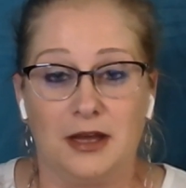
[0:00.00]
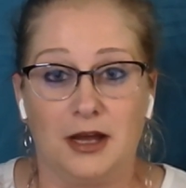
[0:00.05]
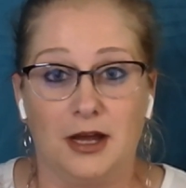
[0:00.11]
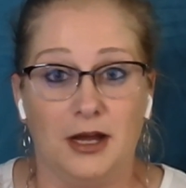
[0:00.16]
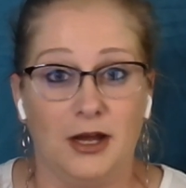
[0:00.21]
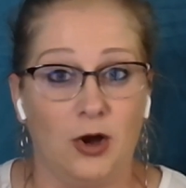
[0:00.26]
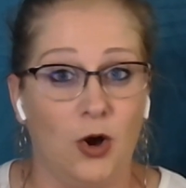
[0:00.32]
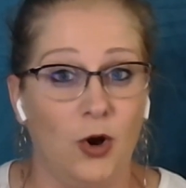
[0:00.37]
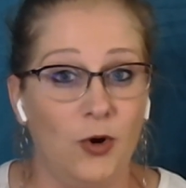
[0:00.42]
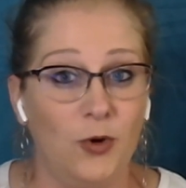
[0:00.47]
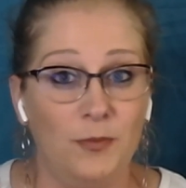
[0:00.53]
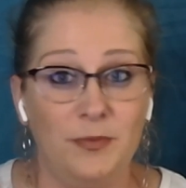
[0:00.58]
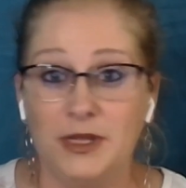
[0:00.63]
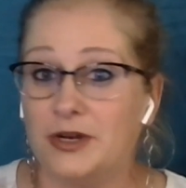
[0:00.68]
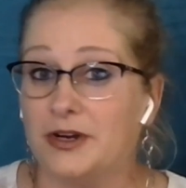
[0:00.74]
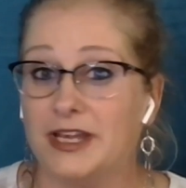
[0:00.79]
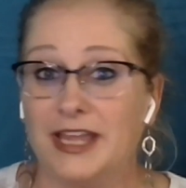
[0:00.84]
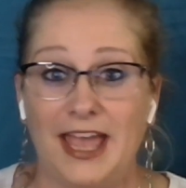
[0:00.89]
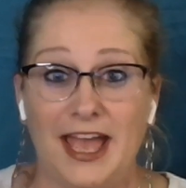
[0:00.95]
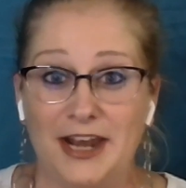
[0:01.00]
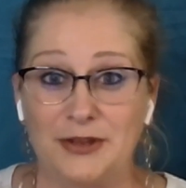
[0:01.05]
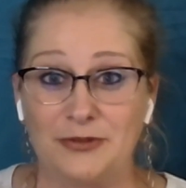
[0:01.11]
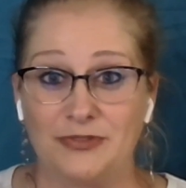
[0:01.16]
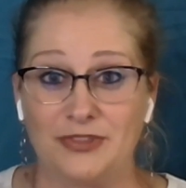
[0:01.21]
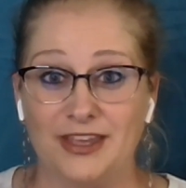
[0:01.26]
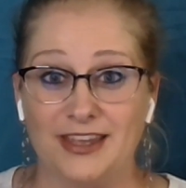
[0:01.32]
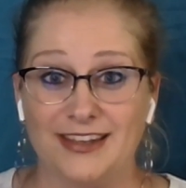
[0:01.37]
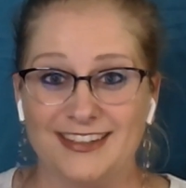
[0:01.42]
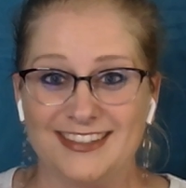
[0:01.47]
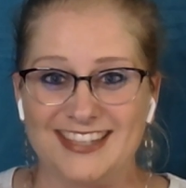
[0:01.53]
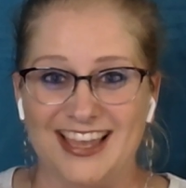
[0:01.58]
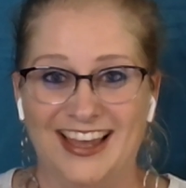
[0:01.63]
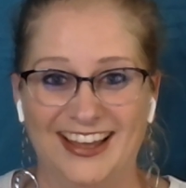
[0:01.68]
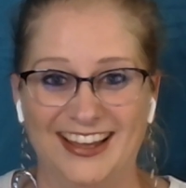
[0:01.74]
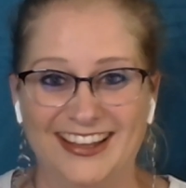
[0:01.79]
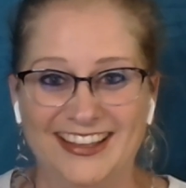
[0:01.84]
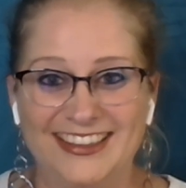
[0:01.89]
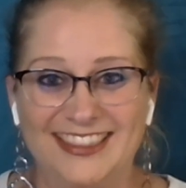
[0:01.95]
a whole myriad of things.
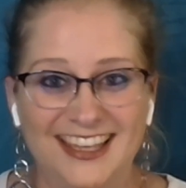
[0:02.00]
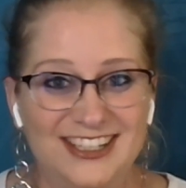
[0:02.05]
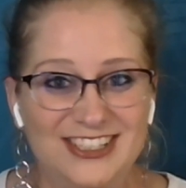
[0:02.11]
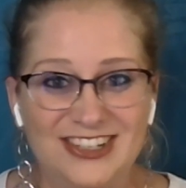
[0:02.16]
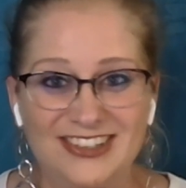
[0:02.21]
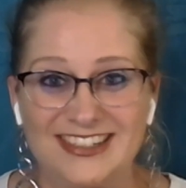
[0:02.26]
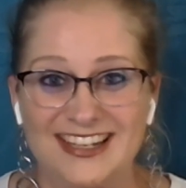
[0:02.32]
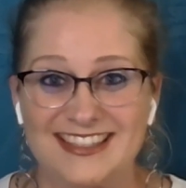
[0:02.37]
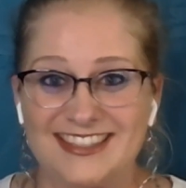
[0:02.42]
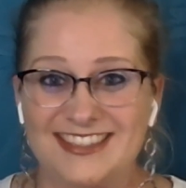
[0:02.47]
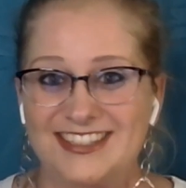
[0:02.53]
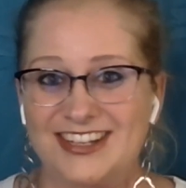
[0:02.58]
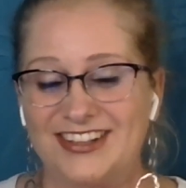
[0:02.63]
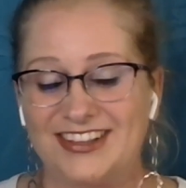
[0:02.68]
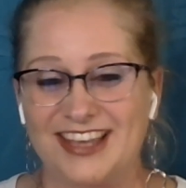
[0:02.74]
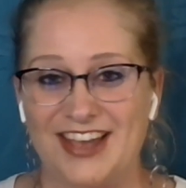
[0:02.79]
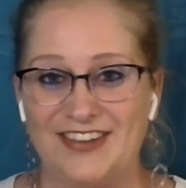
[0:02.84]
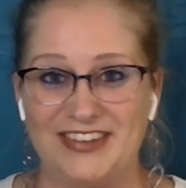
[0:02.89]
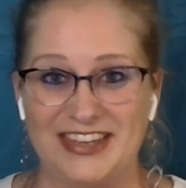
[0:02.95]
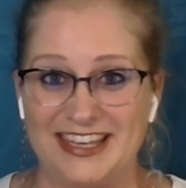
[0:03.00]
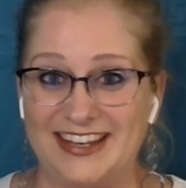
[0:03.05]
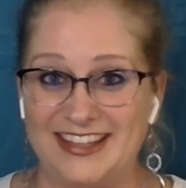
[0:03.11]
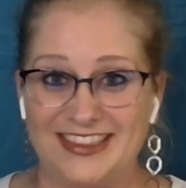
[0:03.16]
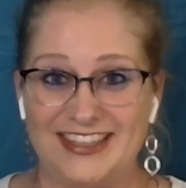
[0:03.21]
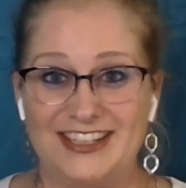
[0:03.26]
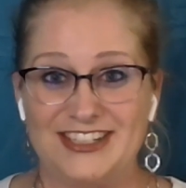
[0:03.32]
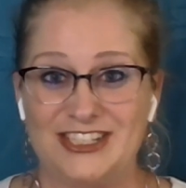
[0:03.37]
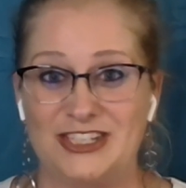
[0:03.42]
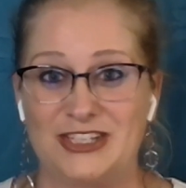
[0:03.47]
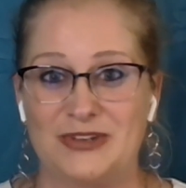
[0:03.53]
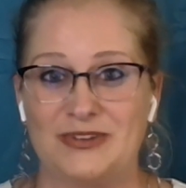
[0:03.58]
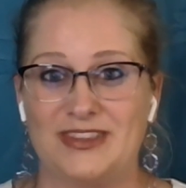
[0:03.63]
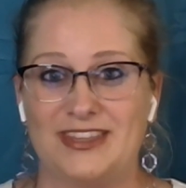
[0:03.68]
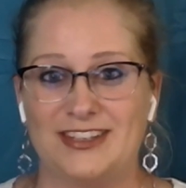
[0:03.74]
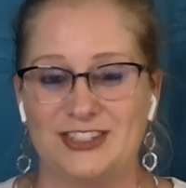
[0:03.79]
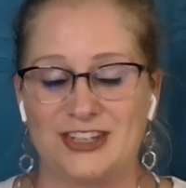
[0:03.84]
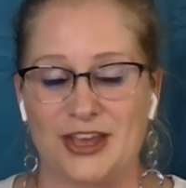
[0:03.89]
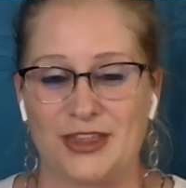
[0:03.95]
They don't necessarily have anything to do
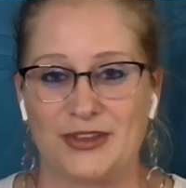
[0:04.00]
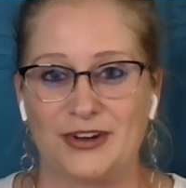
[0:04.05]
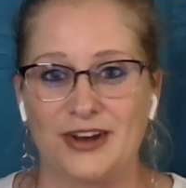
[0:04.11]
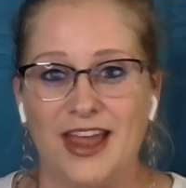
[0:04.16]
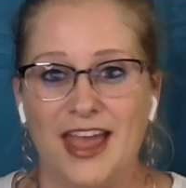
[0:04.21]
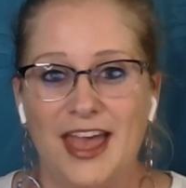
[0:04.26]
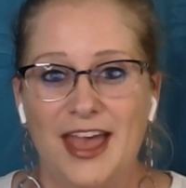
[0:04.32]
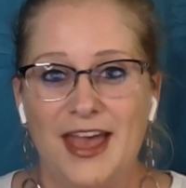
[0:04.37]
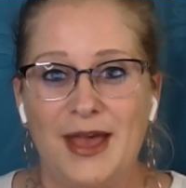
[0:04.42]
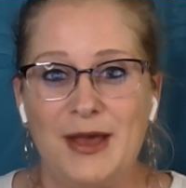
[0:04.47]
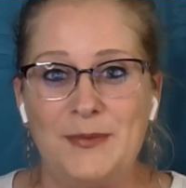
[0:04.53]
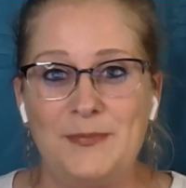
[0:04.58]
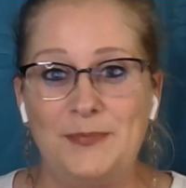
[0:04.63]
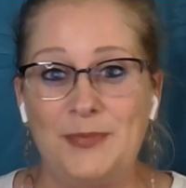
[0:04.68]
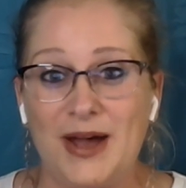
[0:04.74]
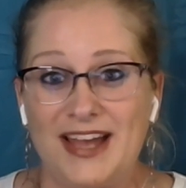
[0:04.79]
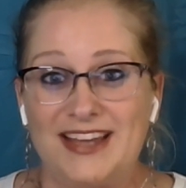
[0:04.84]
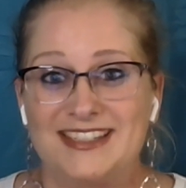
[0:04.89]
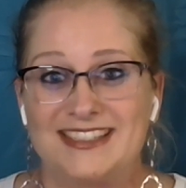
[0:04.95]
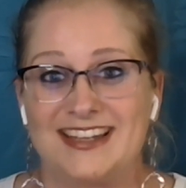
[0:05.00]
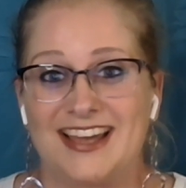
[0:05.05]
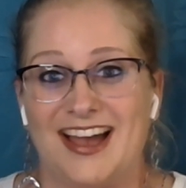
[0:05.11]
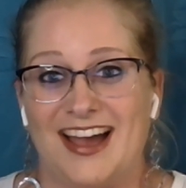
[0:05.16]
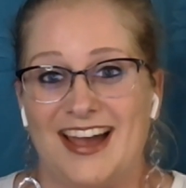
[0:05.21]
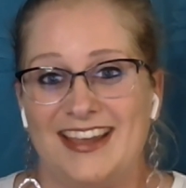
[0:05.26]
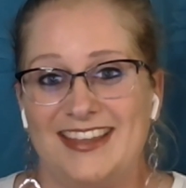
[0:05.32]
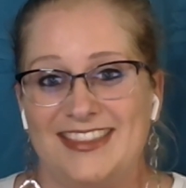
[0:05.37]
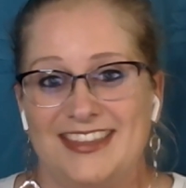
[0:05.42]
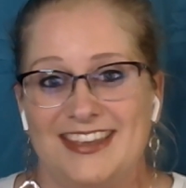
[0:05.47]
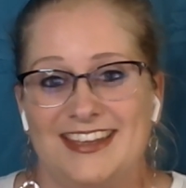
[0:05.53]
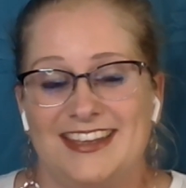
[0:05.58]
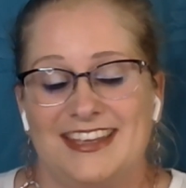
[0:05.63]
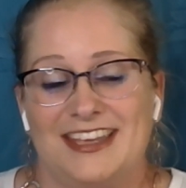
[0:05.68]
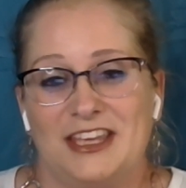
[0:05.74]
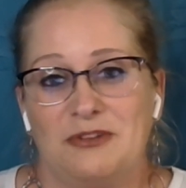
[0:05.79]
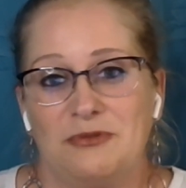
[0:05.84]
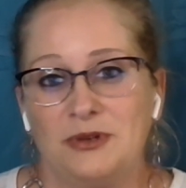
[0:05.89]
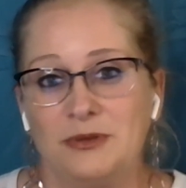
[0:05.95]
with each other, but I think
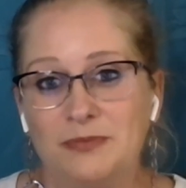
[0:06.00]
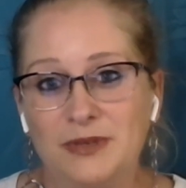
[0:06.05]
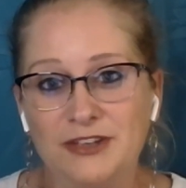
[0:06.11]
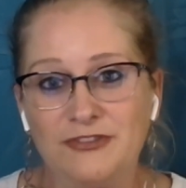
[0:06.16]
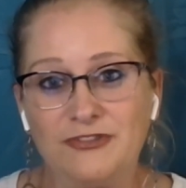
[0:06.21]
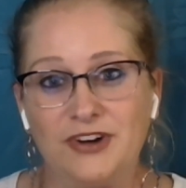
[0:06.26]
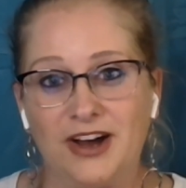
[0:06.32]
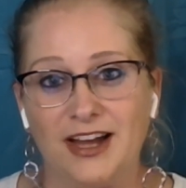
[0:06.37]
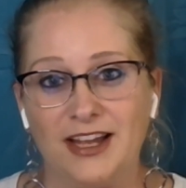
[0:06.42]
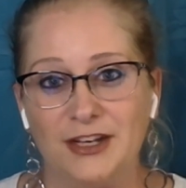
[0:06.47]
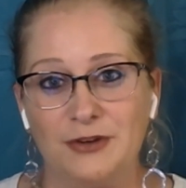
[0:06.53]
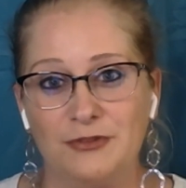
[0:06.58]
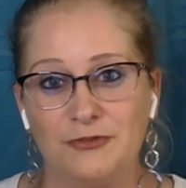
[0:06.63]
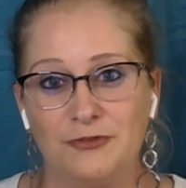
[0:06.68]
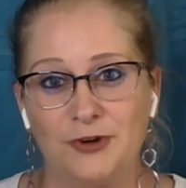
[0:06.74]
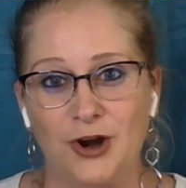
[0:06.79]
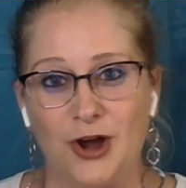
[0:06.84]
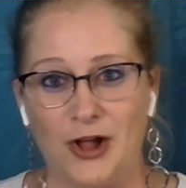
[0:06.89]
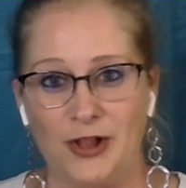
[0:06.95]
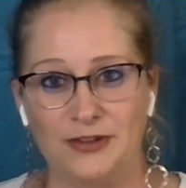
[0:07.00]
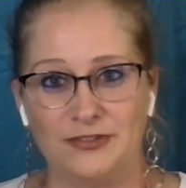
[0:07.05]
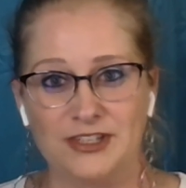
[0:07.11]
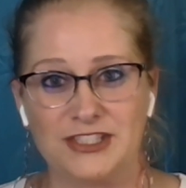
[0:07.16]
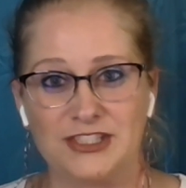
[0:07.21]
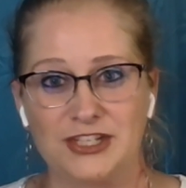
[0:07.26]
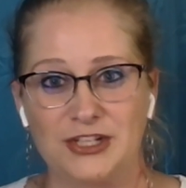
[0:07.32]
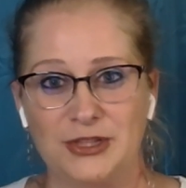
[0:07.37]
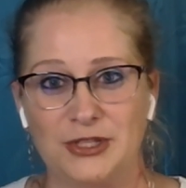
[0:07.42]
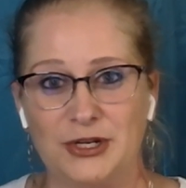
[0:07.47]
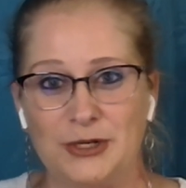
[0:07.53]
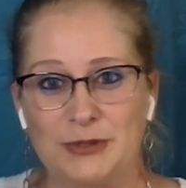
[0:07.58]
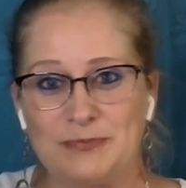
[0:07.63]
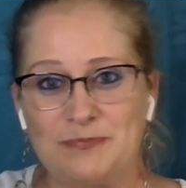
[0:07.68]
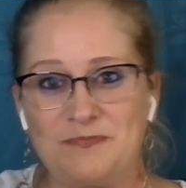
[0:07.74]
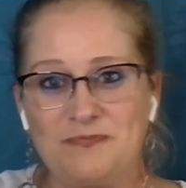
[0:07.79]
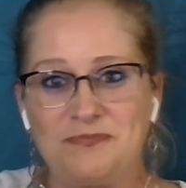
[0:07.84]
it would be fun for all of us to learn.